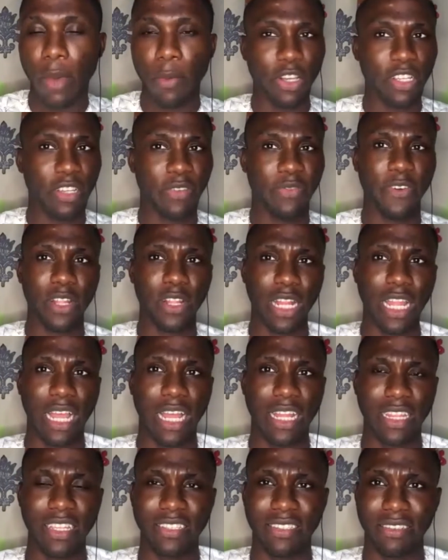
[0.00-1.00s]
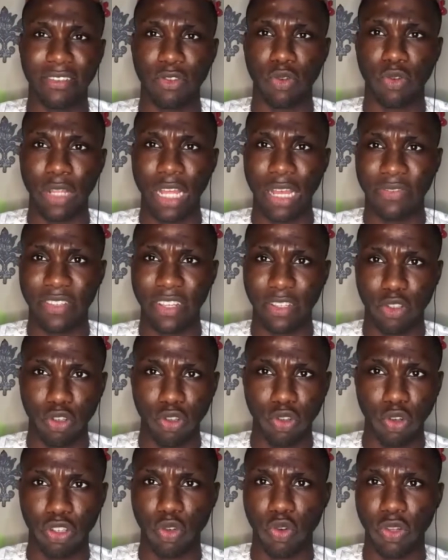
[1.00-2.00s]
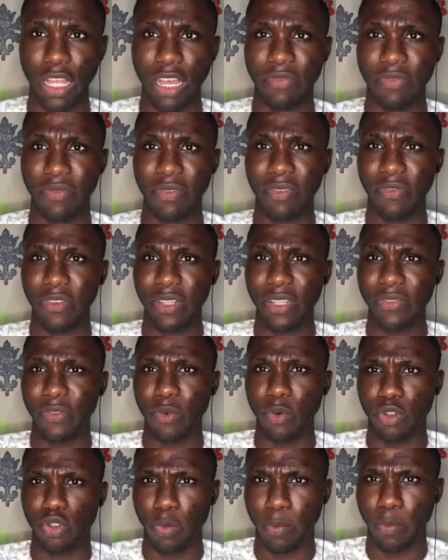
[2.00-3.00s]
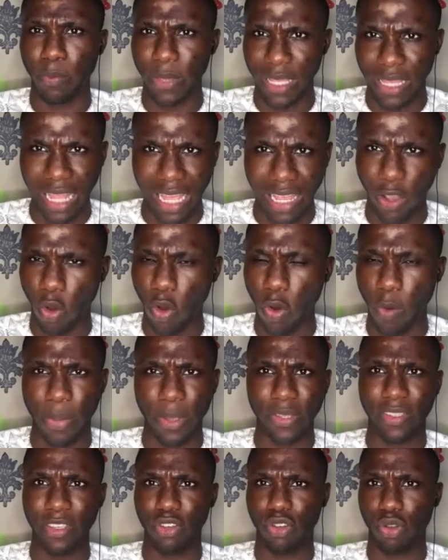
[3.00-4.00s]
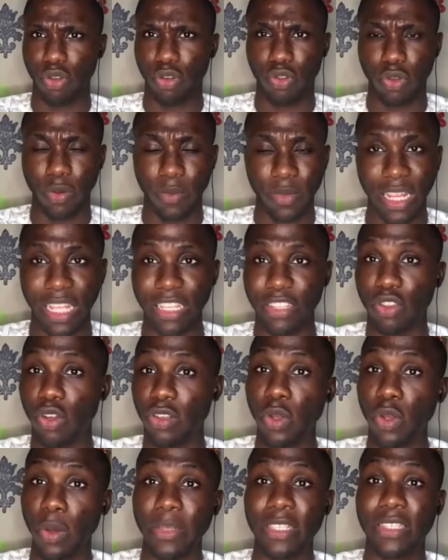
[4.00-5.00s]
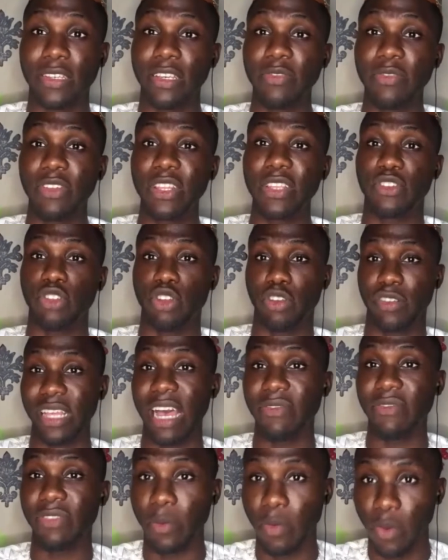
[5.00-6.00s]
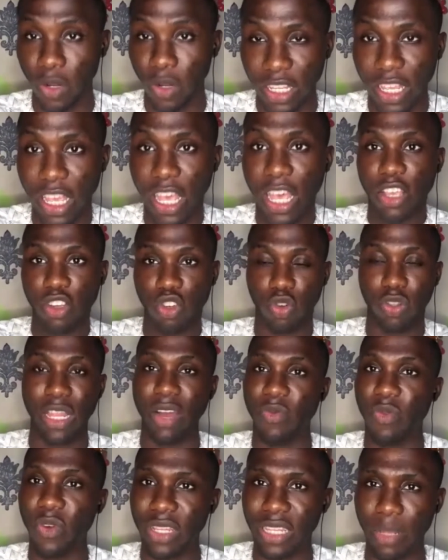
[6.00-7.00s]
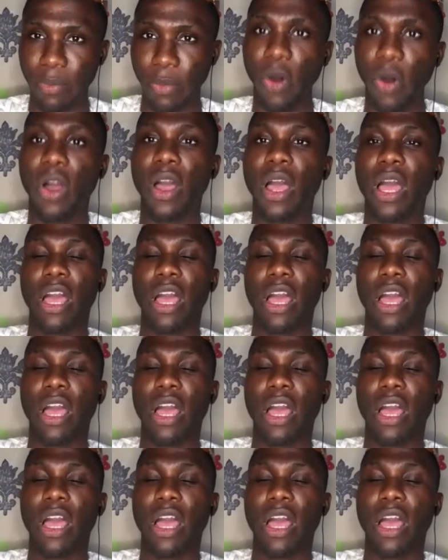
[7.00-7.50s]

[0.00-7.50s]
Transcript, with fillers: But she felt like at least she could have settled it, or she could have, even if it was to pay like compensation or something like she does not, she, even if she doesn't have the money, she could have waited. But